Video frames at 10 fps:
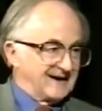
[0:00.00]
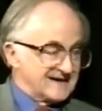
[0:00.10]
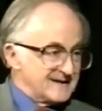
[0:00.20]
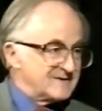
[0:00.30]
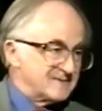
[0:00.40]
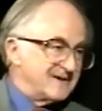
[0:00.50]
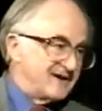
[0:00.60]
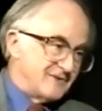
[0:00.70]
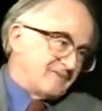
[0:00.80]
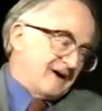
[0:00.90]
And it seems to me
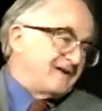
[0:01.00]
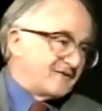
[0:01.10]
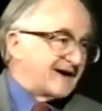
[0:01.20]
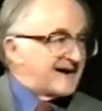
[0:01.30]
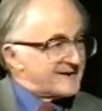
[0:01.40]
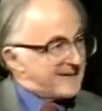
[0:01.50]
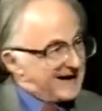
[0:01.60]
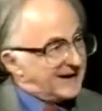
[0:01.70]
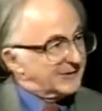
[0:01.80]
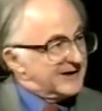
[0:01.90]
you only find out
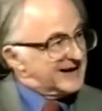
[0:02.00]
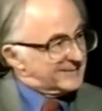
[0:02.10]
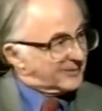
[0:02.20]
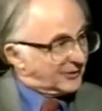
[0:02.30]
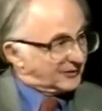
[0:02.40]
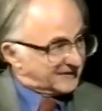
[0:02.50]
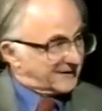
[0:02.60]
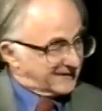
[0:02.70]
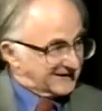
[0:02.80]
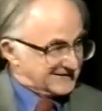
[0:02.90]
about how really important
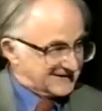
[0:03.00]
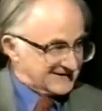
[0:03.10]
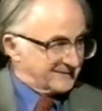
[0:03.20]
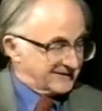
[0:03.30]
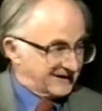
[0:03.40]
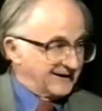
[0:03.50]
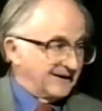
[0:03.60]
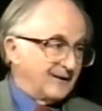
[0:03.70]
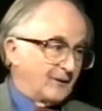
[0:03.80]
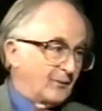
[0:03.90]
something is to somebody
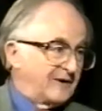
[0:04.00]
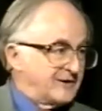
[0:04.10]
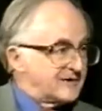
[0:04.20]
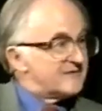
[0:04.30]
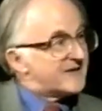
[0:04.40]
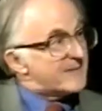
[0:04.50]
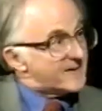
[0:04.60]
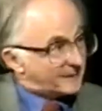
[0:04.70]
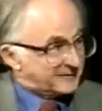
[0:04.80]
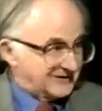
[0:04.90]
when you give them
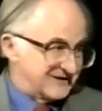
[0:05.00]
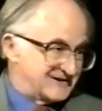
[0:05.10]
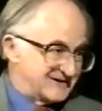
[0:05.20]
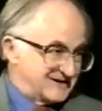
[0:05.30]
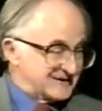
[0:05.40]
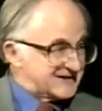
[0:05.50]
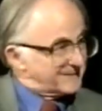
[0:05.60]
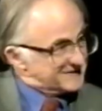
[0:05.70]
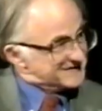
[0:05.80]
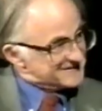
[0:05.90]
the opportunity to
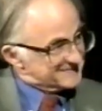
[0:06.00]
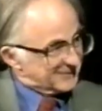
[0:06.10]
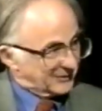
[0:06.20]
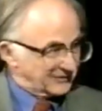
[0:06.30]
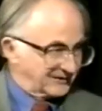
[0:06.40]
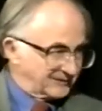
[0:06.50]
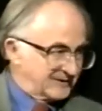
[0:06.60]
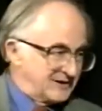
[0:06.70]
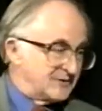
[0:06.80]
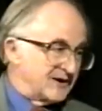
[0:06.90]
establish its importance,
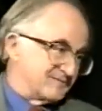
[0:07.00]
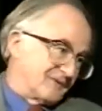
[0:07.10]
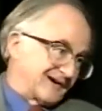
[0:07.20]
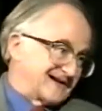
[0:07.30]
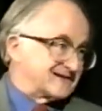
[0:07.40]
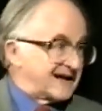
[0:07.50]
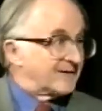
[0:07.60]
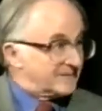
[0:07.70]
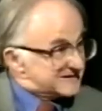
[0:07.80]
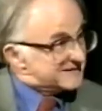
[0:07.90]
when you don't more or less
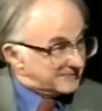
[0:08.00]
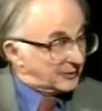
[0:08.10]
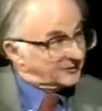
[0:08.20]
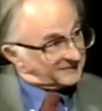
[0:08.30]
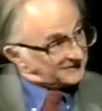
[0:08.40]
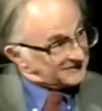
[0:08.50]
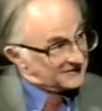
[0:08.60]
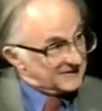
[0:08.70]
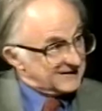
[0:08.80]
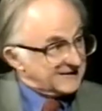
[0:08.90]
tell them it's important
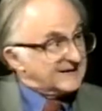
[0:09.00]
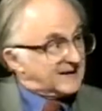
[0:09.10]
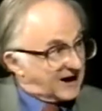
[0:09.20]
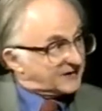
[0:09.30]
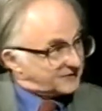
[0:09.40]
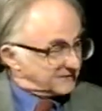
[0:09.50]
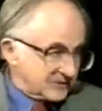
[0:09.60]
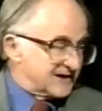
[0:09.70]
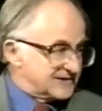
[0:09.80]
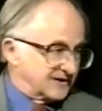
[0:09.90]
because you ask them
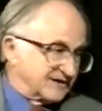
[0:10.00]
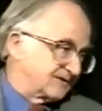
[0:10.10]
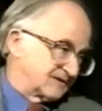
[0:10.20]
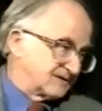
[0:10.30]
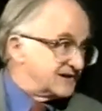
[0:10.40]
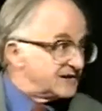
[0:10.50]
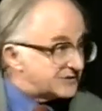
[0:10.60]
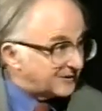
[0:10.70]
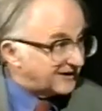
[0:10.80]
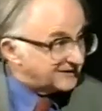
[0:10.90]
the question and
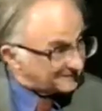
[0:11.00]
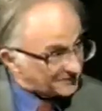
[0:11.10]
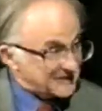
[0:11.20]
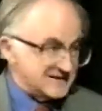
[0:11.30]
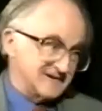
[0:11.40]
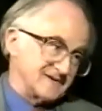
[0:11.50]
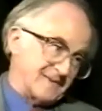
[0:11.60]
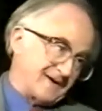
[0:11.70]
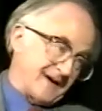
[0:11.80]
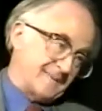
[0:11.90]
continue to ask them the
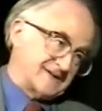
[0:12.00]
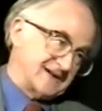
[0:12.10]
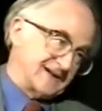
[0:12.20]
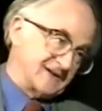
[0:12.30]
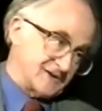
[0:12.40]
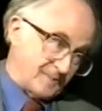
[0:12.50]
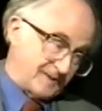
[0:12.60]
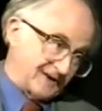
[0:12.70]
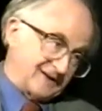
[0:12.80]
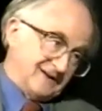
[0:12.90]
questions about that particular
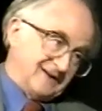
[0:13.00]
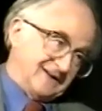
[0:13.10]
topic.